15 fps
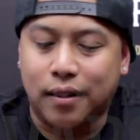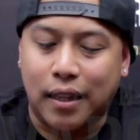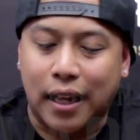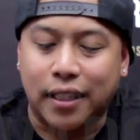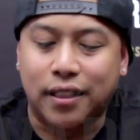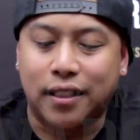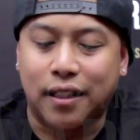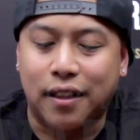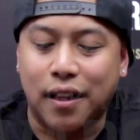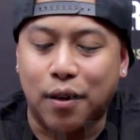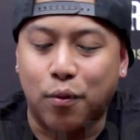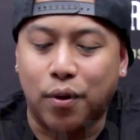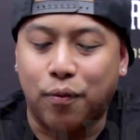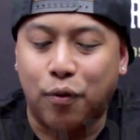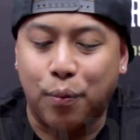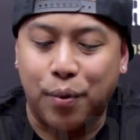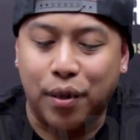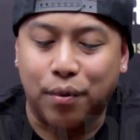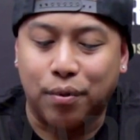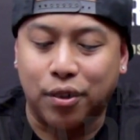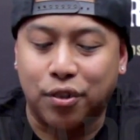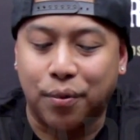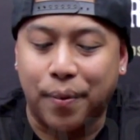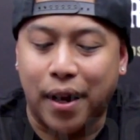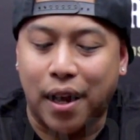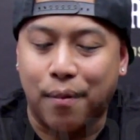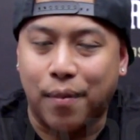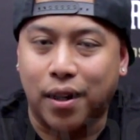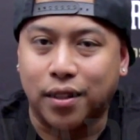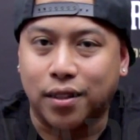That's the thing with rebuildable dripping
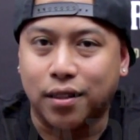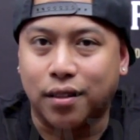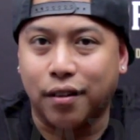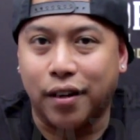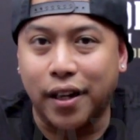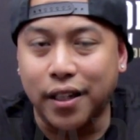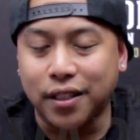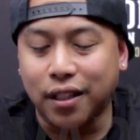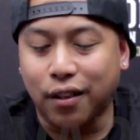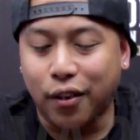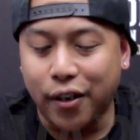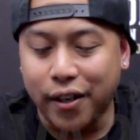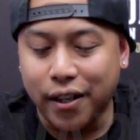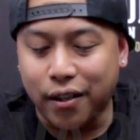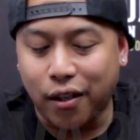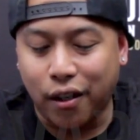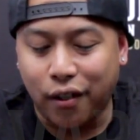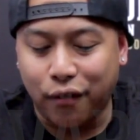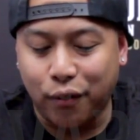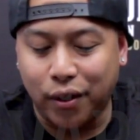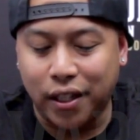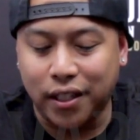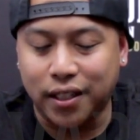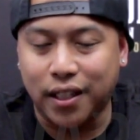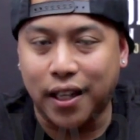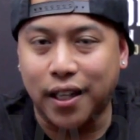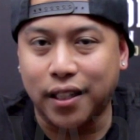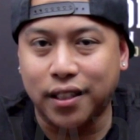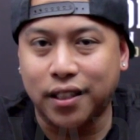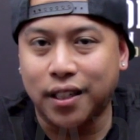atomizers. There is a learning curve with these
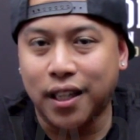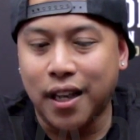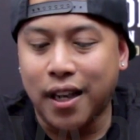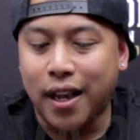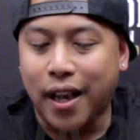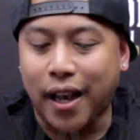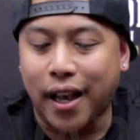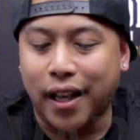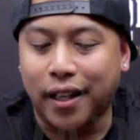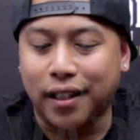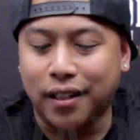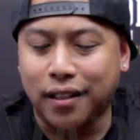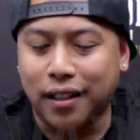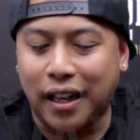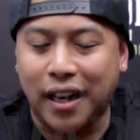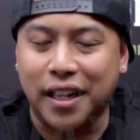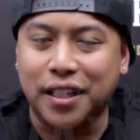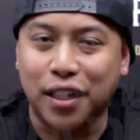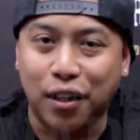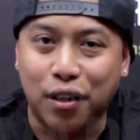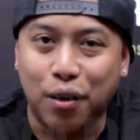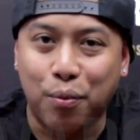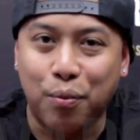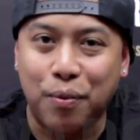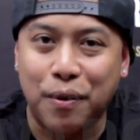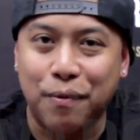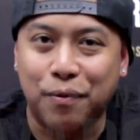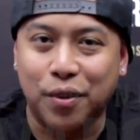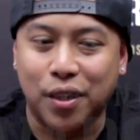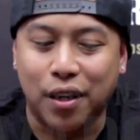things, and like I tell a couple
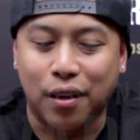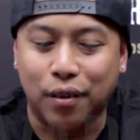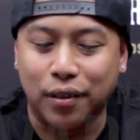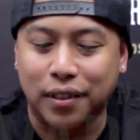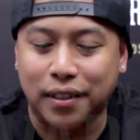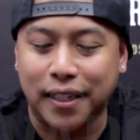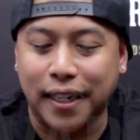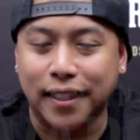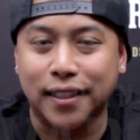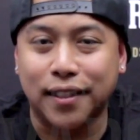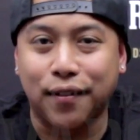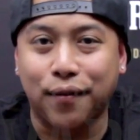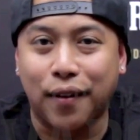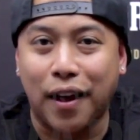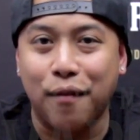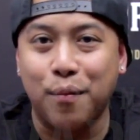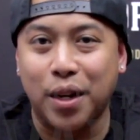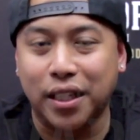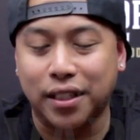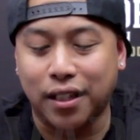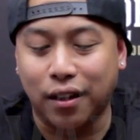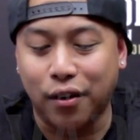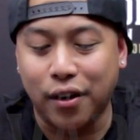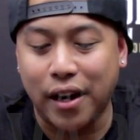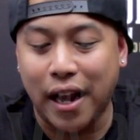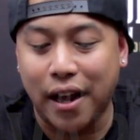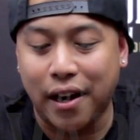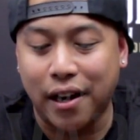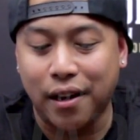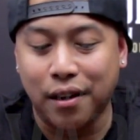people, it takes 5 minutes to learn
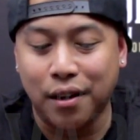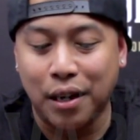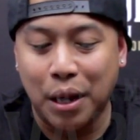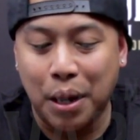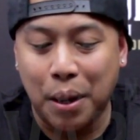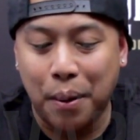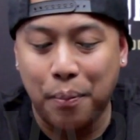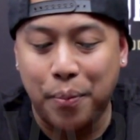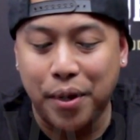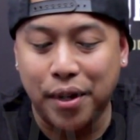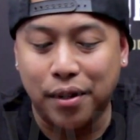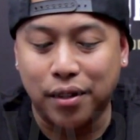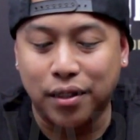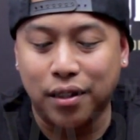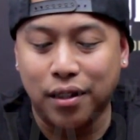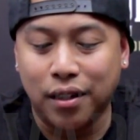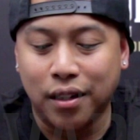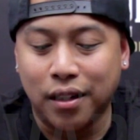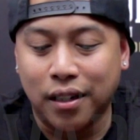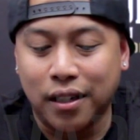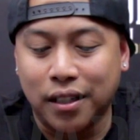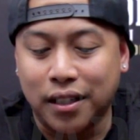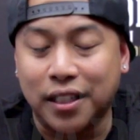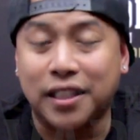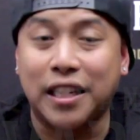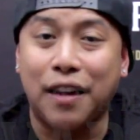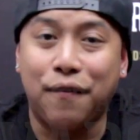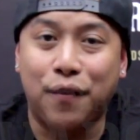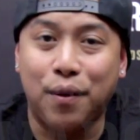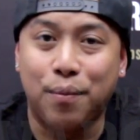how to build. To
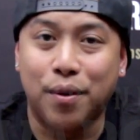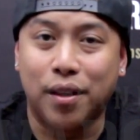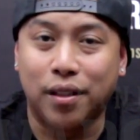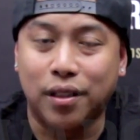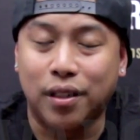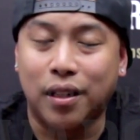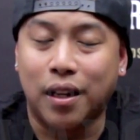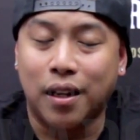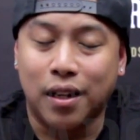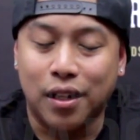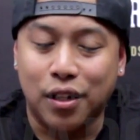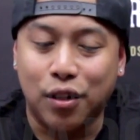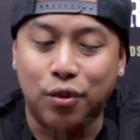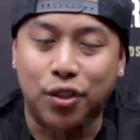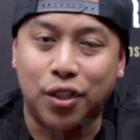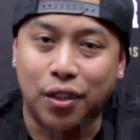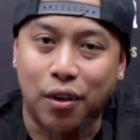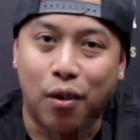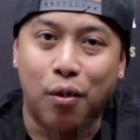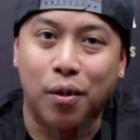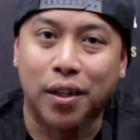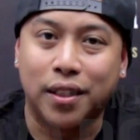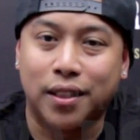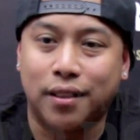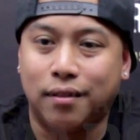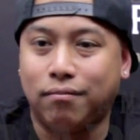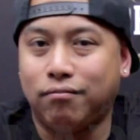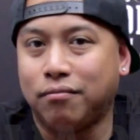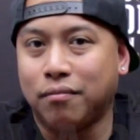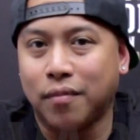safely build, you should always
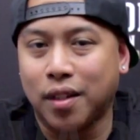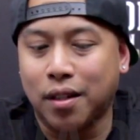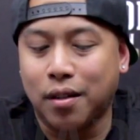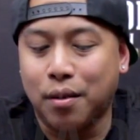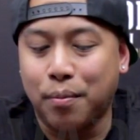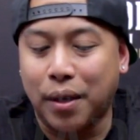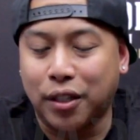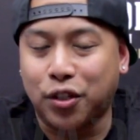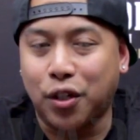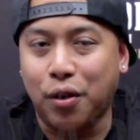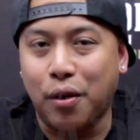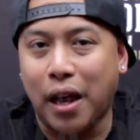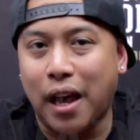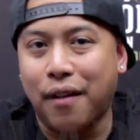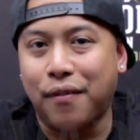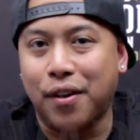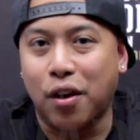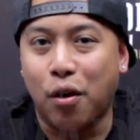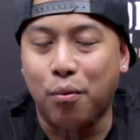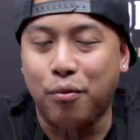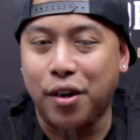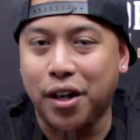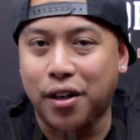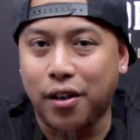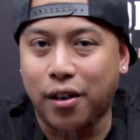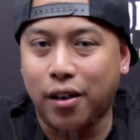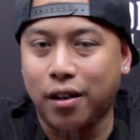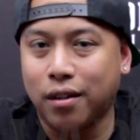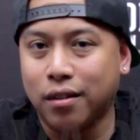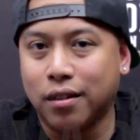make sure you have an ohm
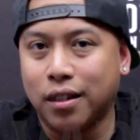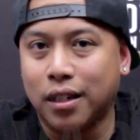reader,